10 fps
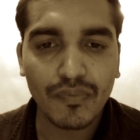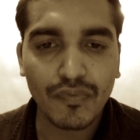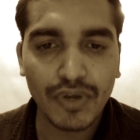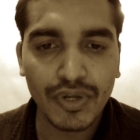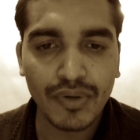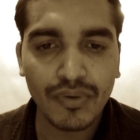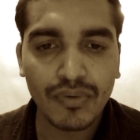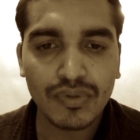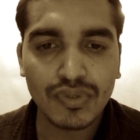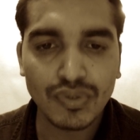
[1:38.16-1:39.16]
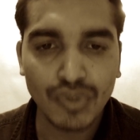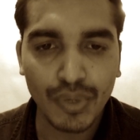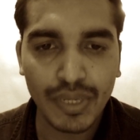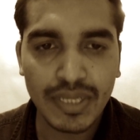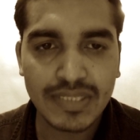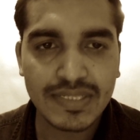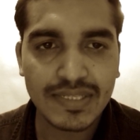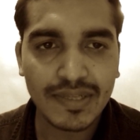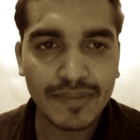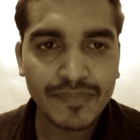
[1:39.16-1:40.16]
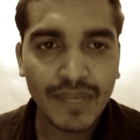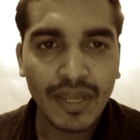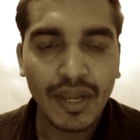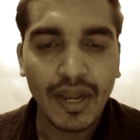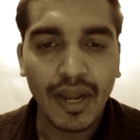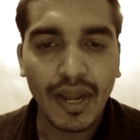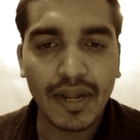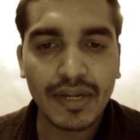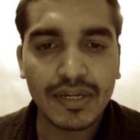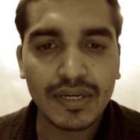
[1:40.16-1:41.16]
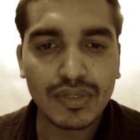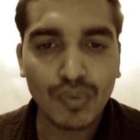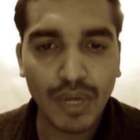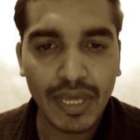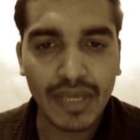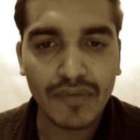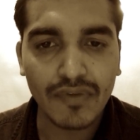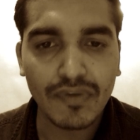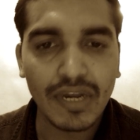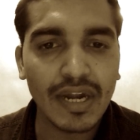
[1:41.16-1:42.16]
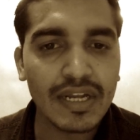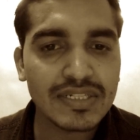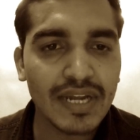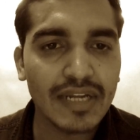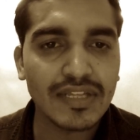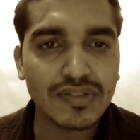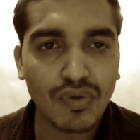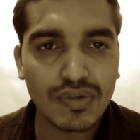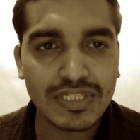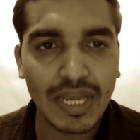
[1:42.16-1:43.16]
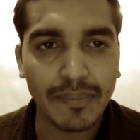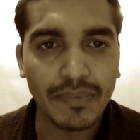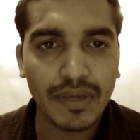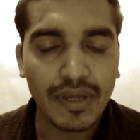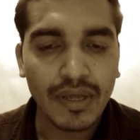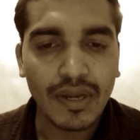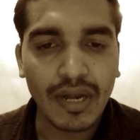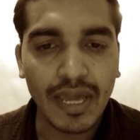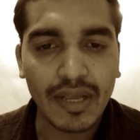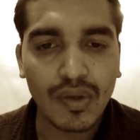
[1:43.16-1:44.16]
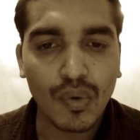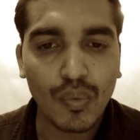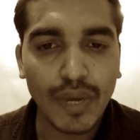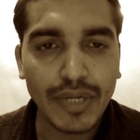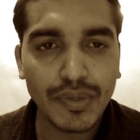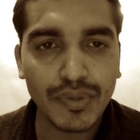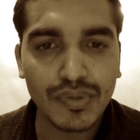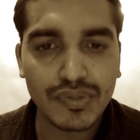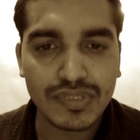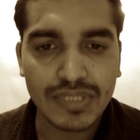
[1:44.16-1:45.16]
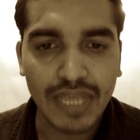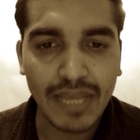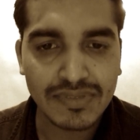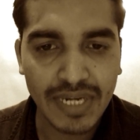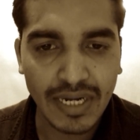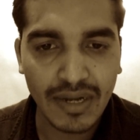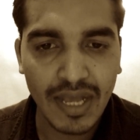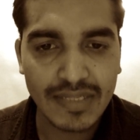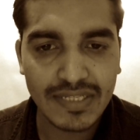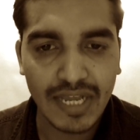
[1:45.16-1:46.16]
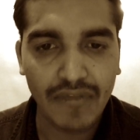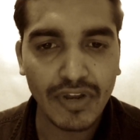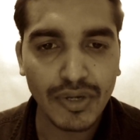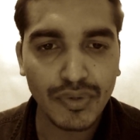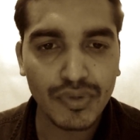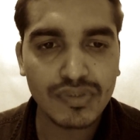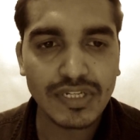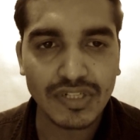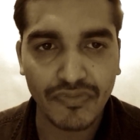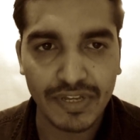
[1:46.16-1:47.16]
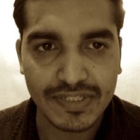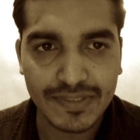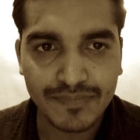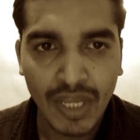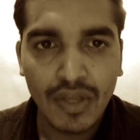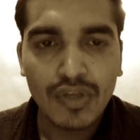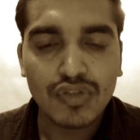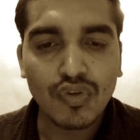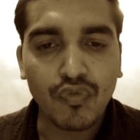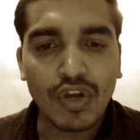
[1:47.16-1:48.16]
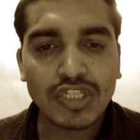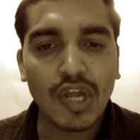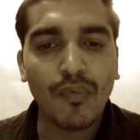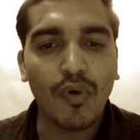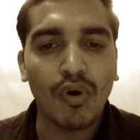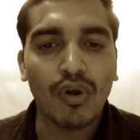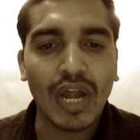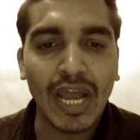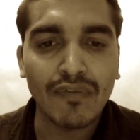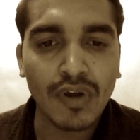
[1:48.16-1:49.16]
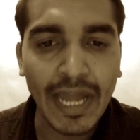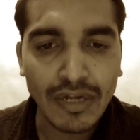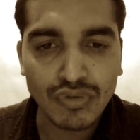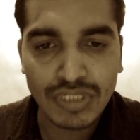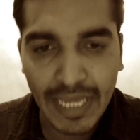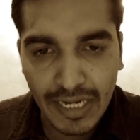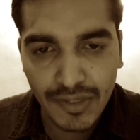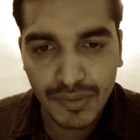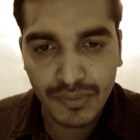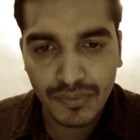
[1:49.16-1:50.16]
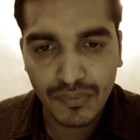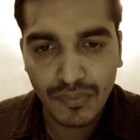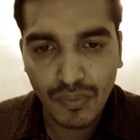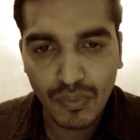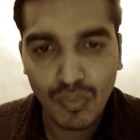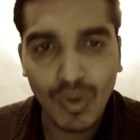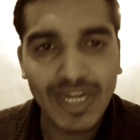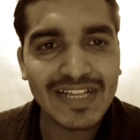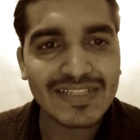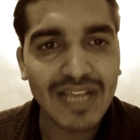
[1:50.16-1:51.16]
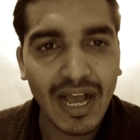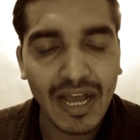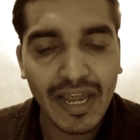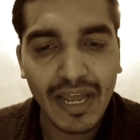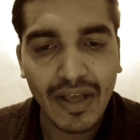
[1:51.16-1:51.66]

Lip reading: video tutorials. And today we will understand this concept, like when to use abstract class and when to use interface. So first of all, I would like to tell you what is a